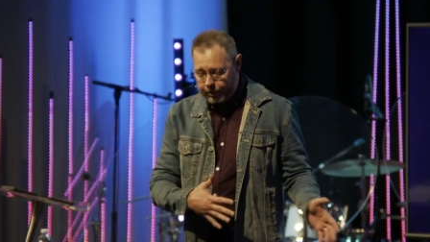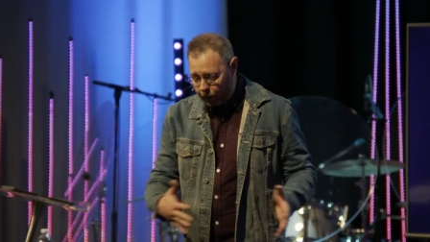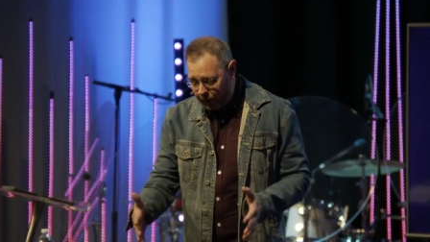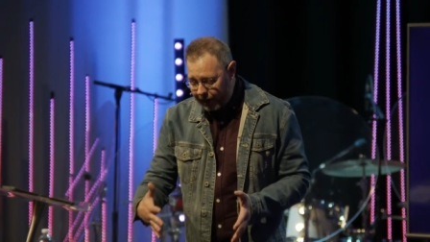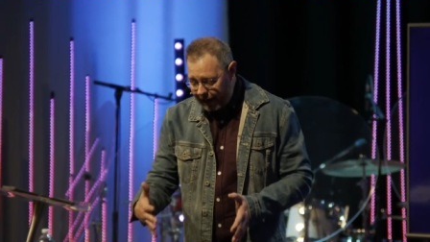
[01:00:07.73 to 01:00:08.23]

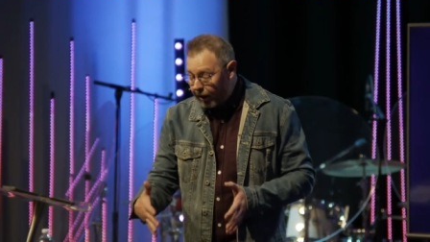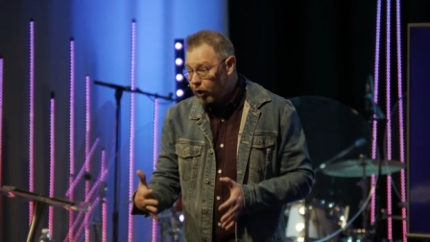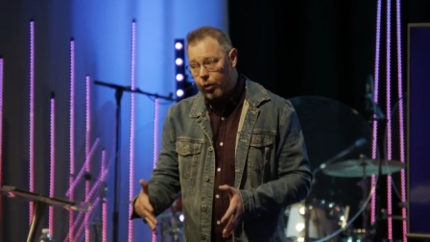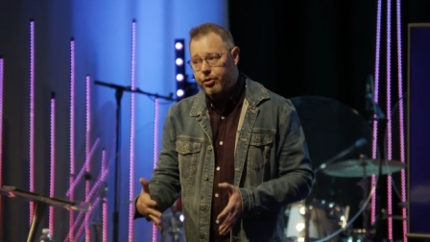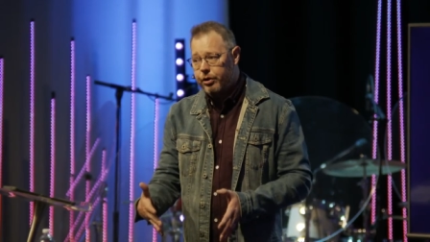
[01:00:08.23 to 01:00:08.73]
But when we get
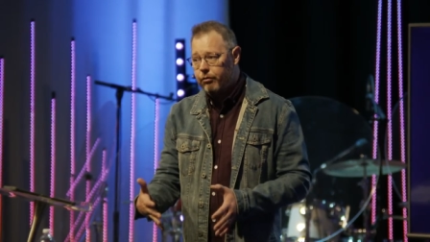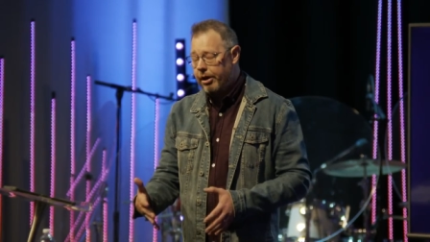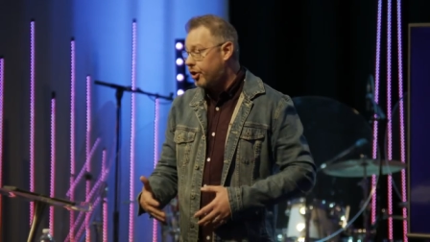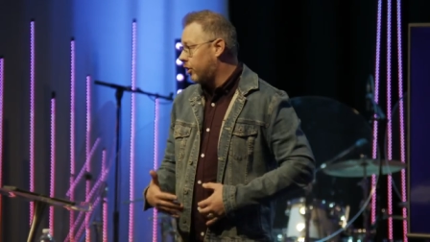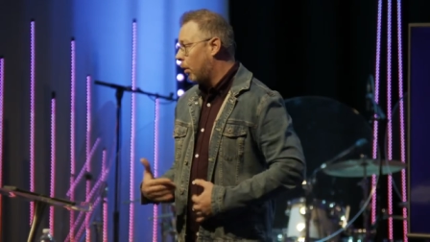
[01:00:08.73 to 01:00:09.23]
close to the
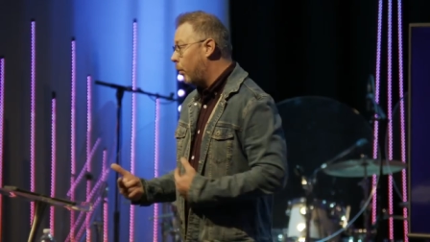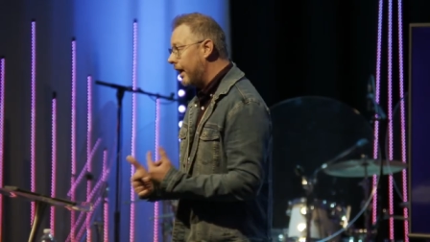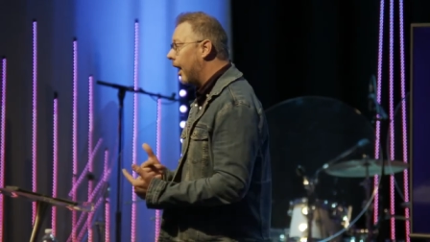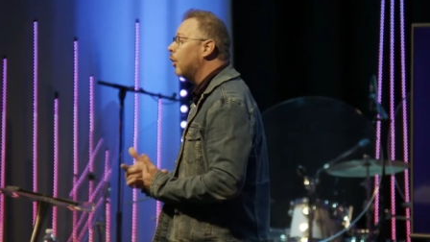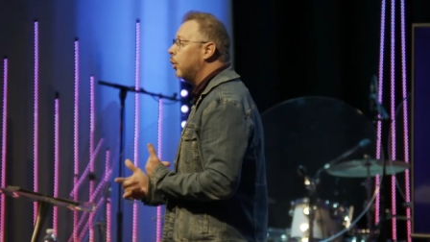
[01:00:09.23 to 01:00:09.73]
register,
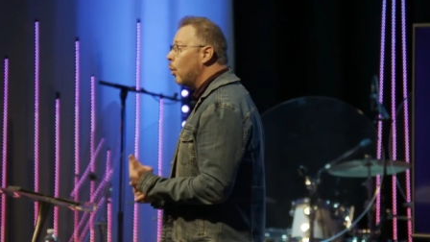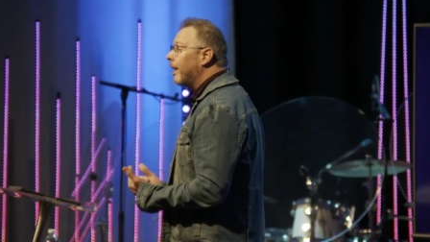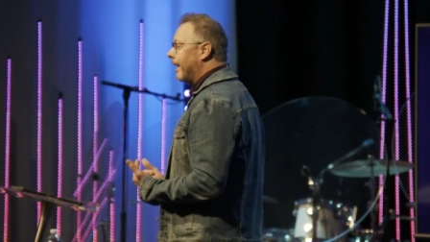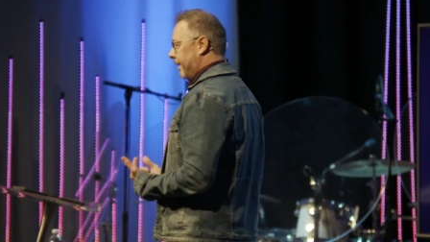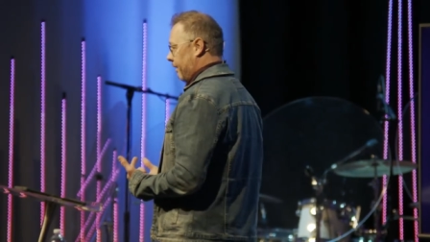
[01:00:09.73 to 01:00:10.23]
we are
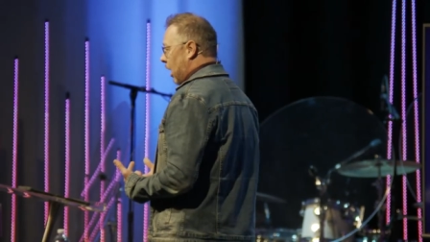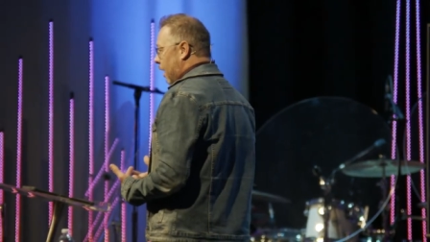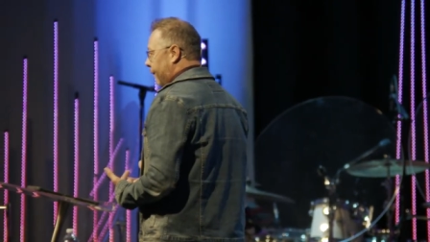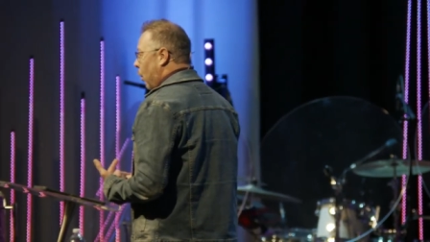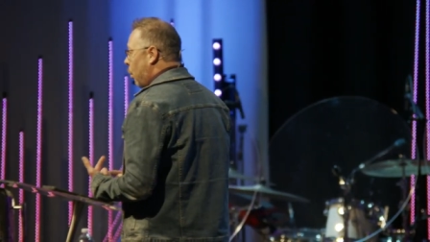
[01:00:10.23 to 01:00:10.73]
looking
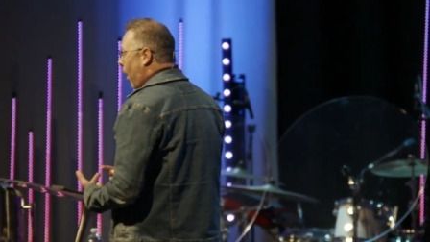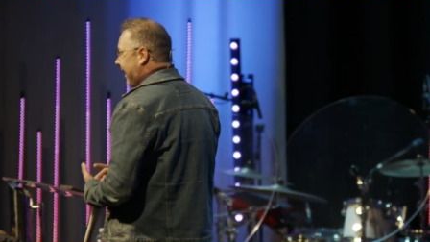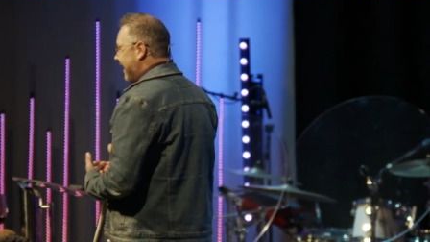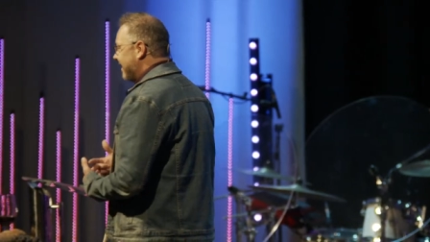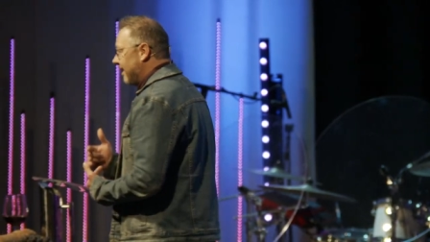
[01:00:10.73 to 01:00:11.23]
for
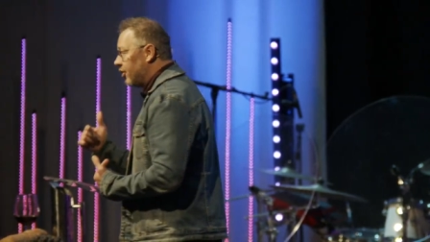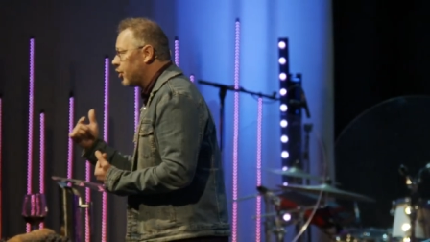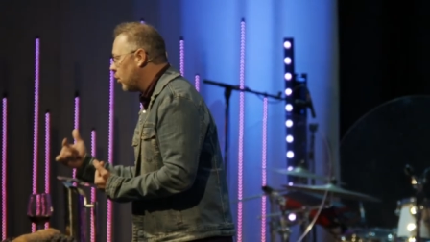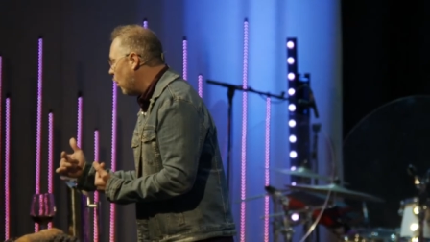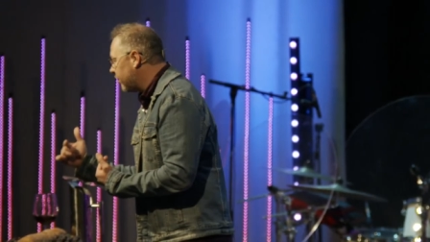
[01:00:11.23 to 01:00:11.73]
what is the
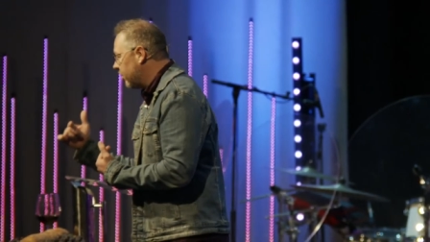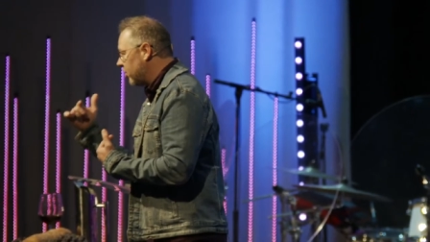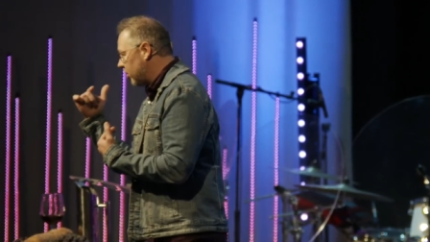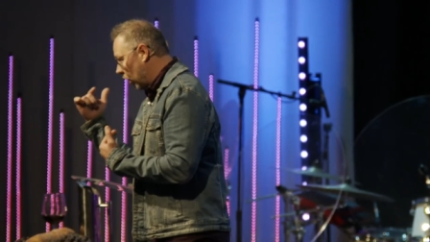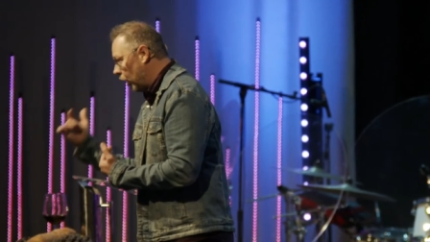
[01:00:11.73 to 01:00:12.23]

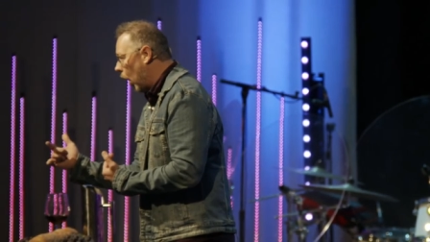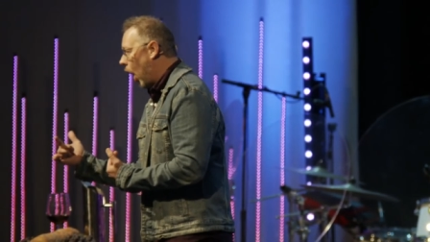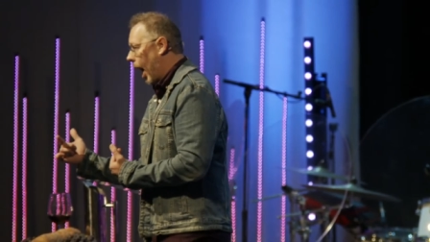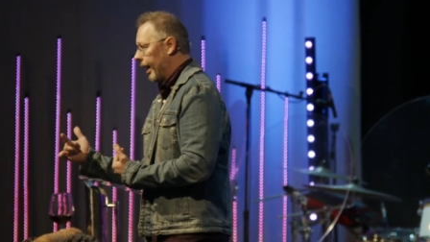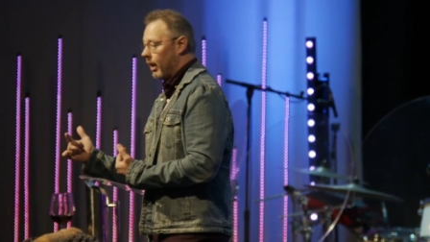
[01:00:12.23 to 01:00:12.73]
shortest
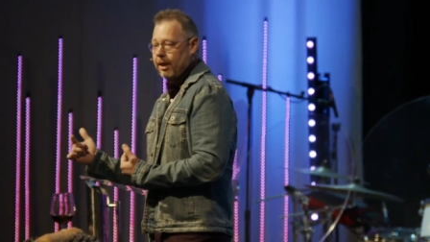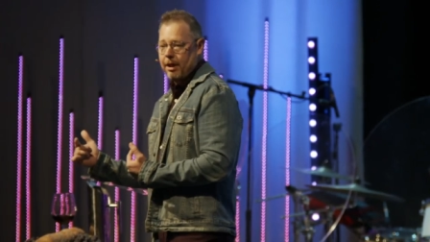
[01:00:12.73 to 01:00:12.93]
line